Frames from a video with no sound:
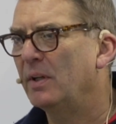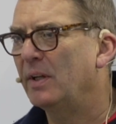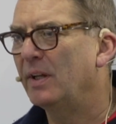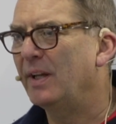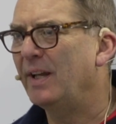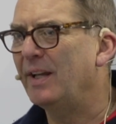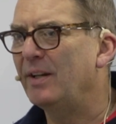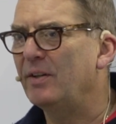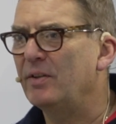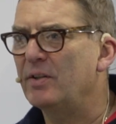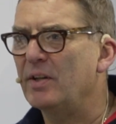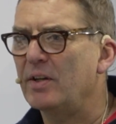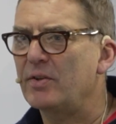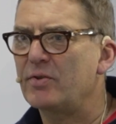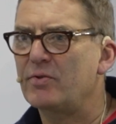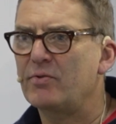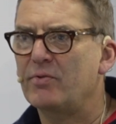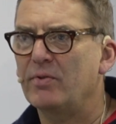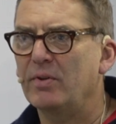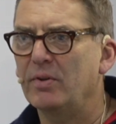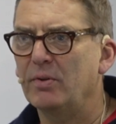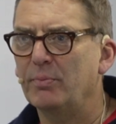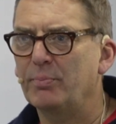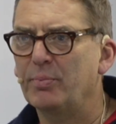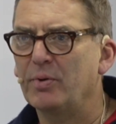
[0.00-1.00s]

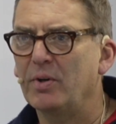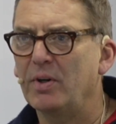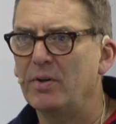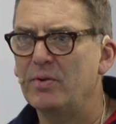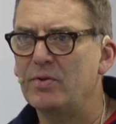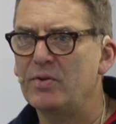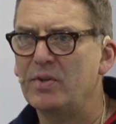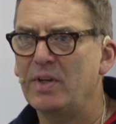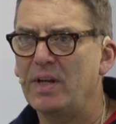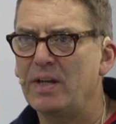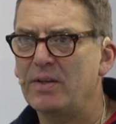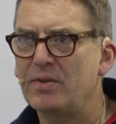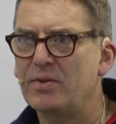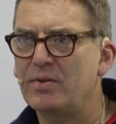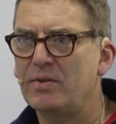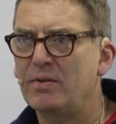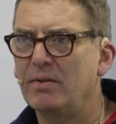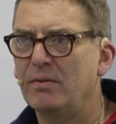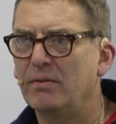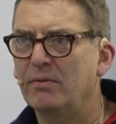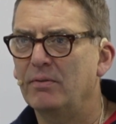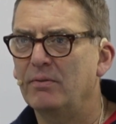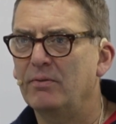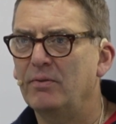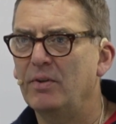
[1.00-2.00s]
industrial process
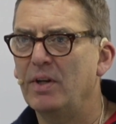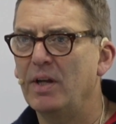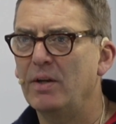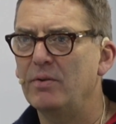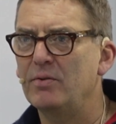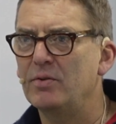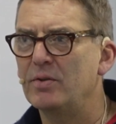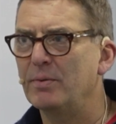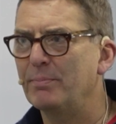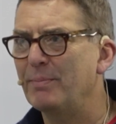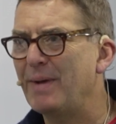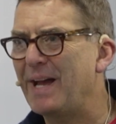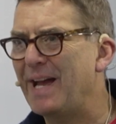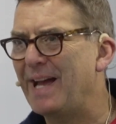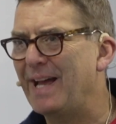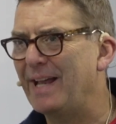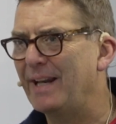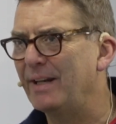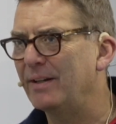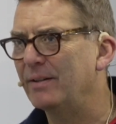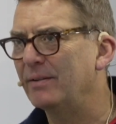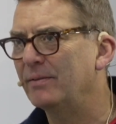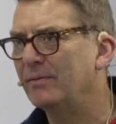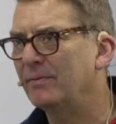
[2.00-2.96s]
known to man.